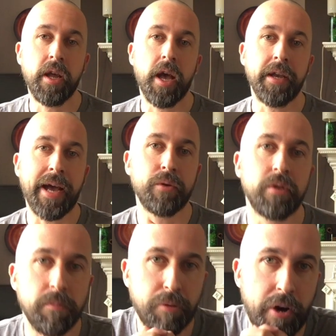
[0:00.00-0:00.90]
an out
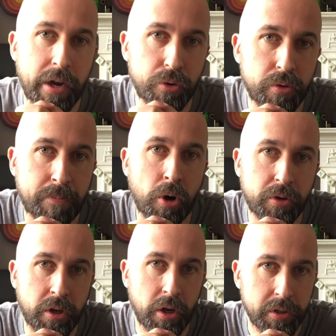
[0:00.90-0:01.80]
and proud
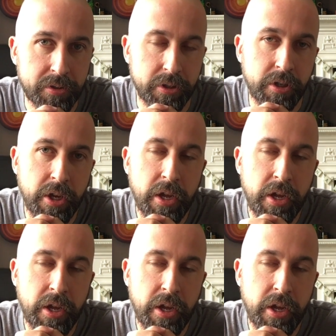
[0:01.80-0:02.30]
podcaster